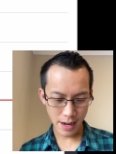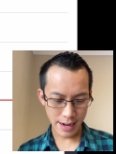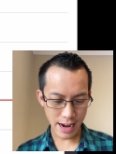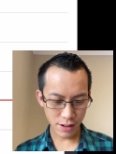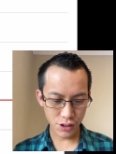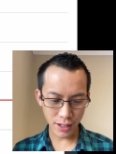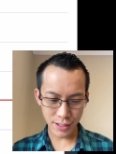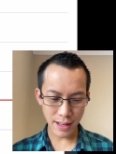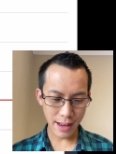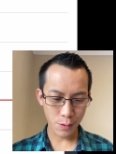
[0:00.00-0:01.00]
Now,
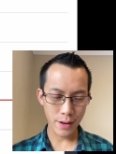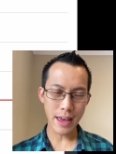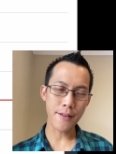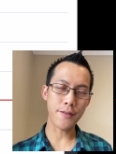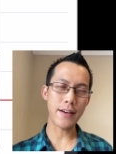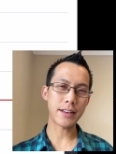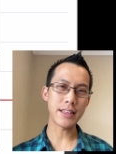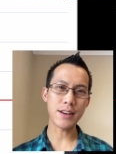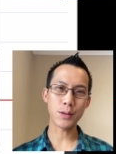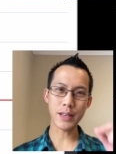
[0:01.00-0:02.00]
just like with f of x
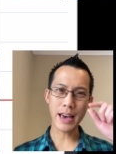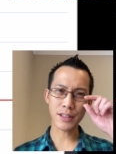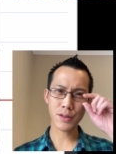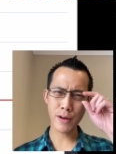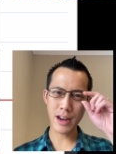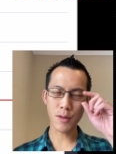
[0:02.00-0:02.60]
equals x squared,